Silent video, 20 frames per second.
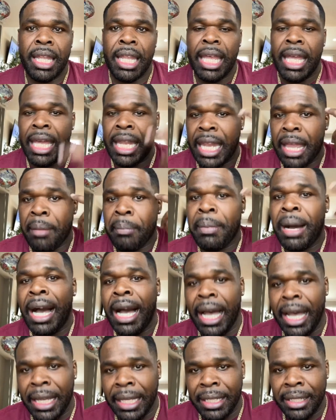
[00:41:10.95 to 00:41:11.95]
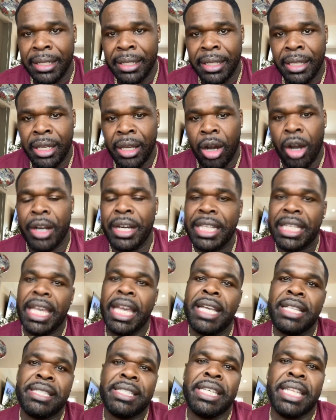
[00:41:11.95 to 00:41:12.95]
in their mind, or they
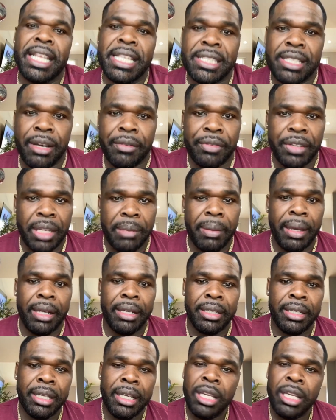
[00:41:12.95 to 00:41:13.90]
can't see themselves any better.